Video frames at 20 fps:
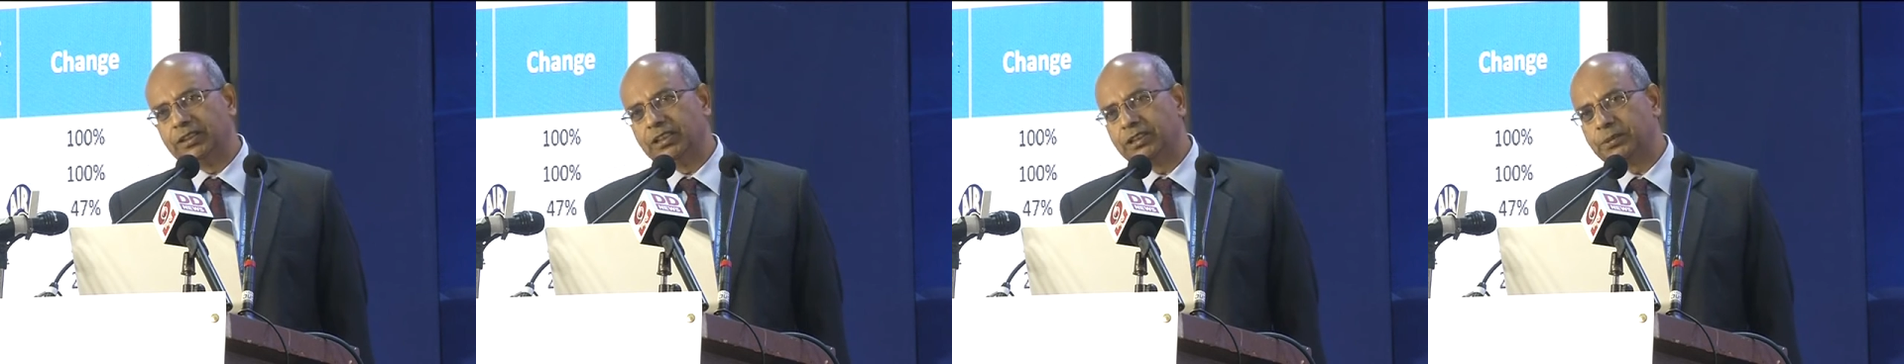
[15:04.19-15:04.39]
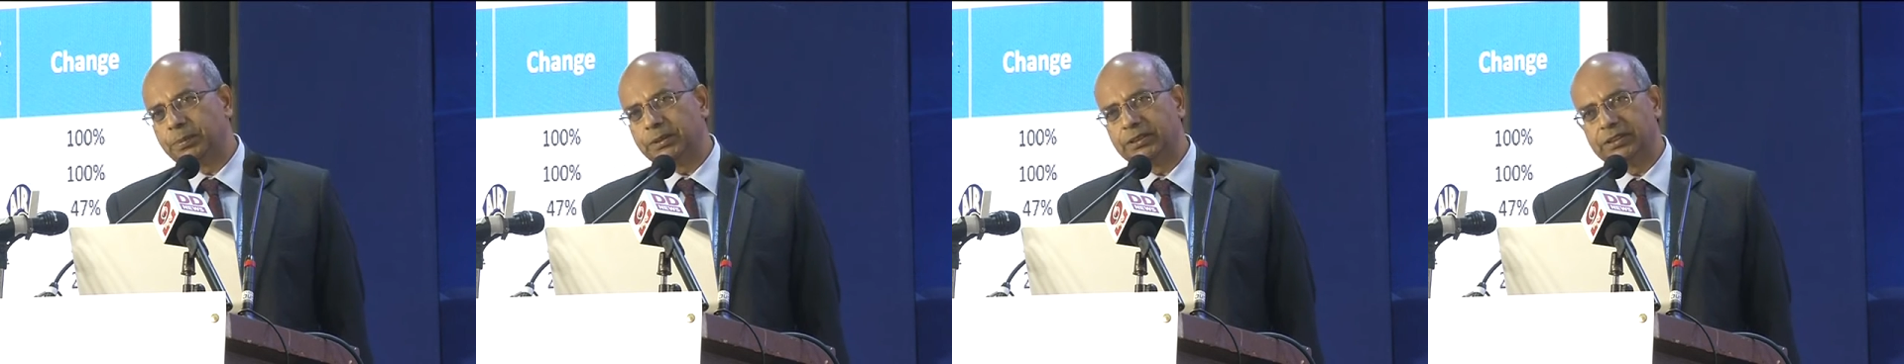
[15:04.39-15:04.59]

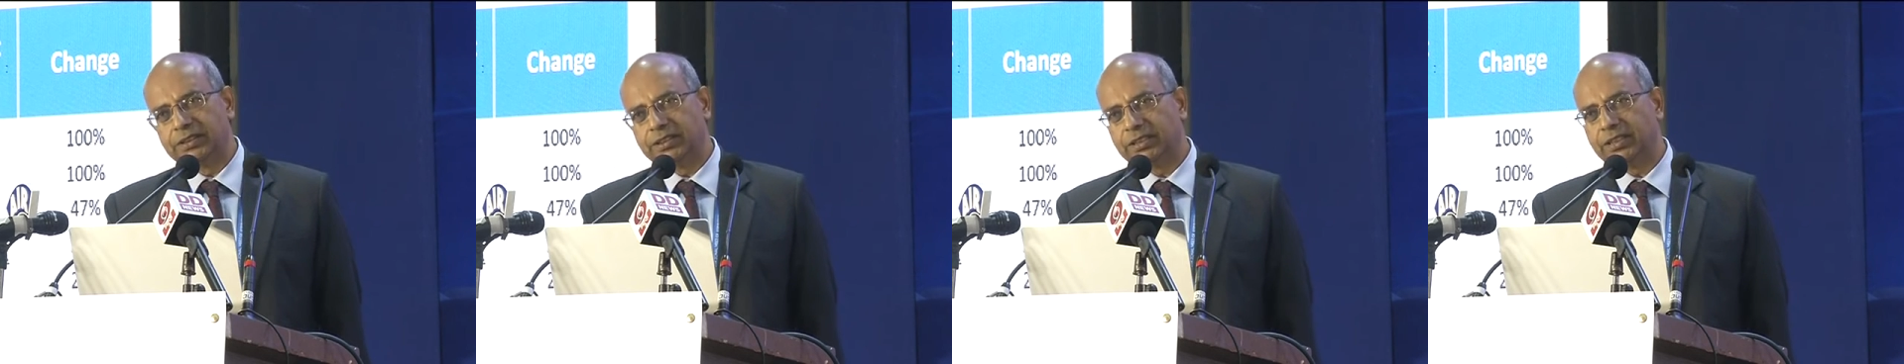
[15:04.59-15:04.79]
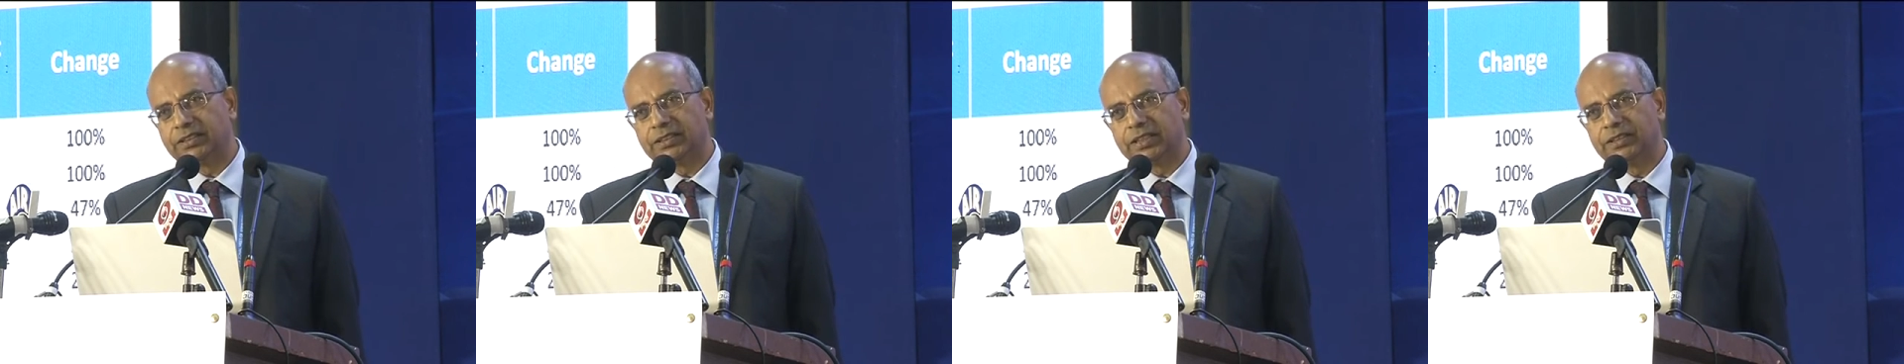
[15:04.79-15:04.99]
this
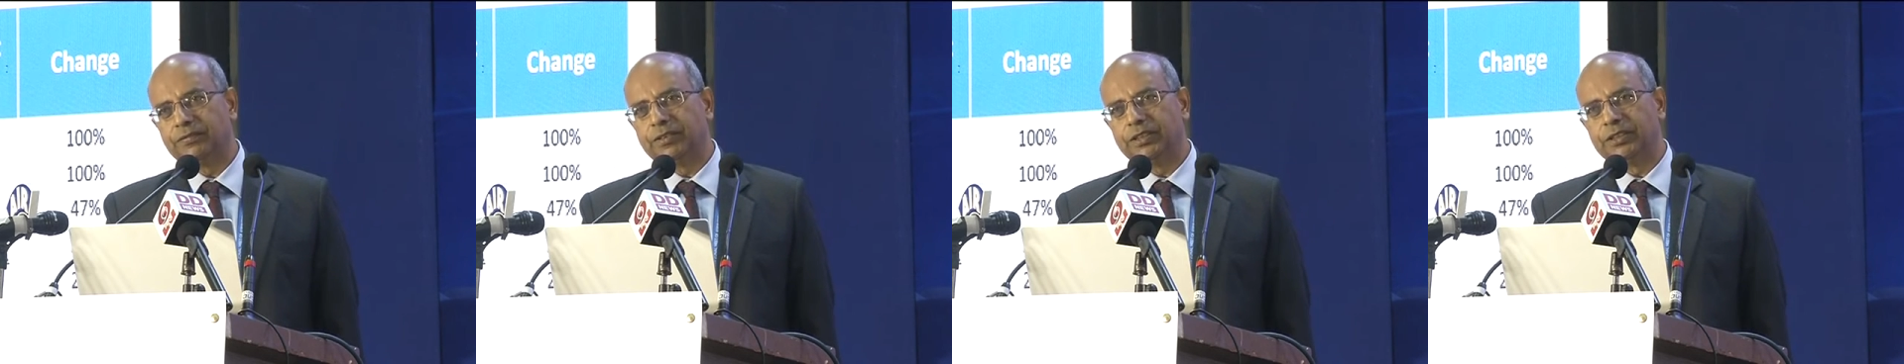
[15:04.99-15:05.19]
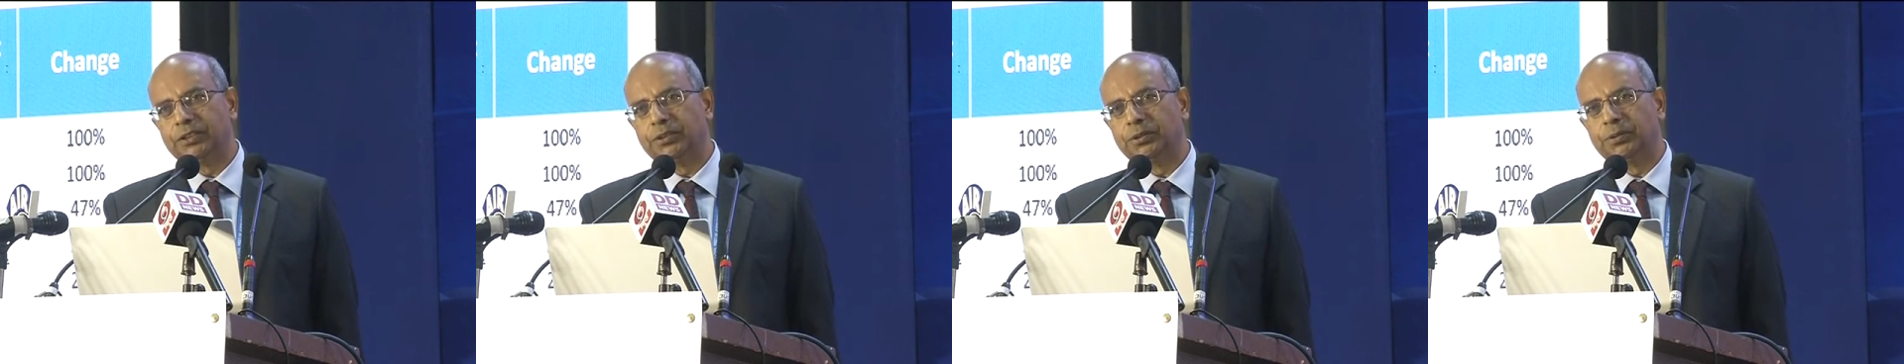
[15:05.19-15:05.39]
presentation
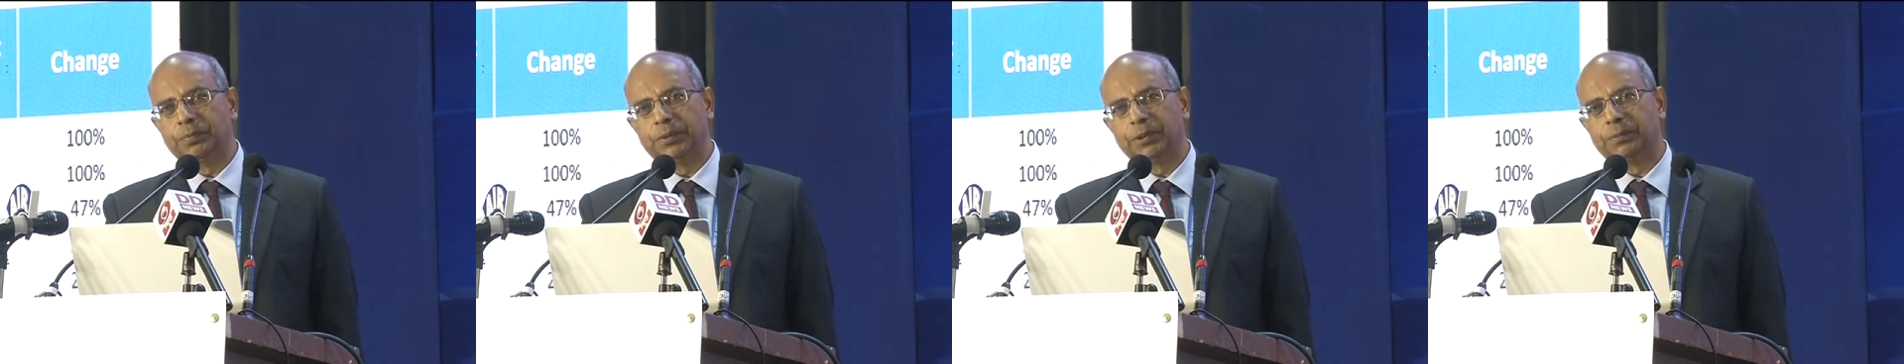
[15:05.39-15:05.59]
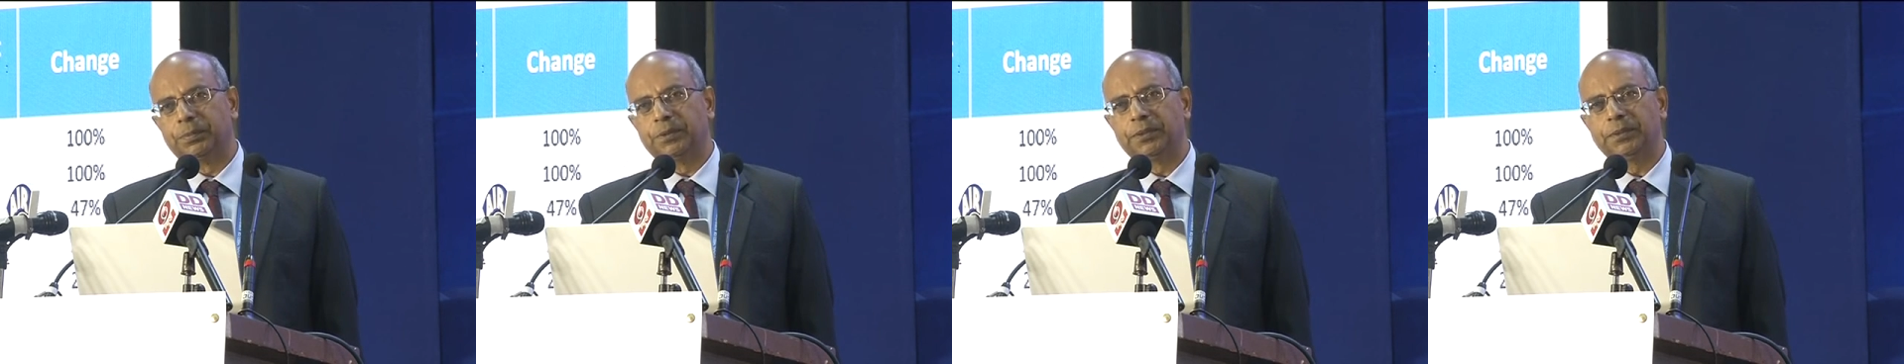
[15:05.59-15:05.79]
with you
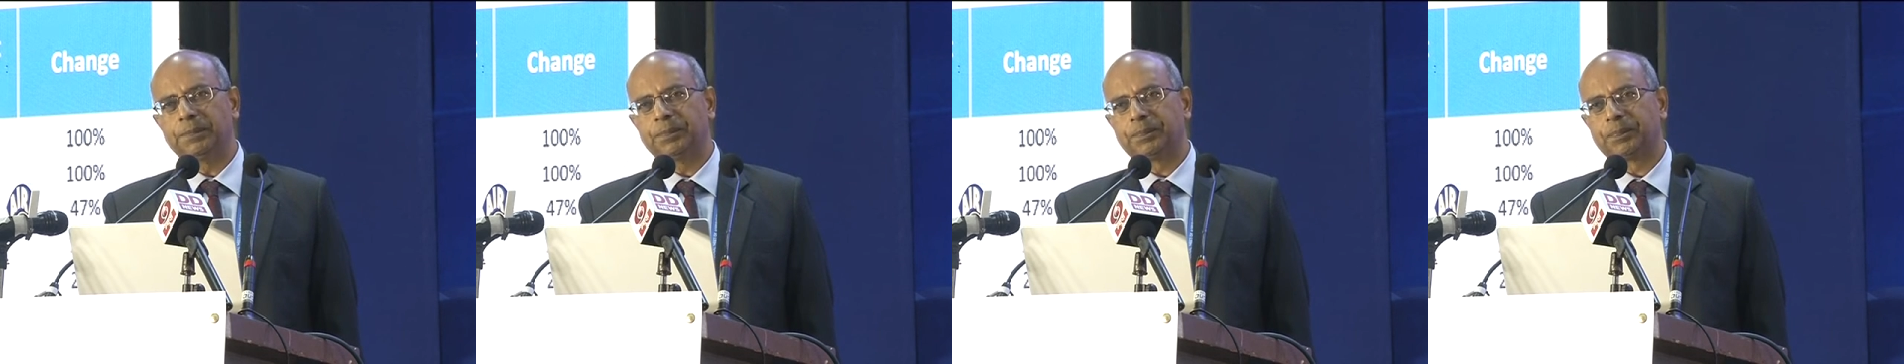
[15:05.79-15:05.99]
people.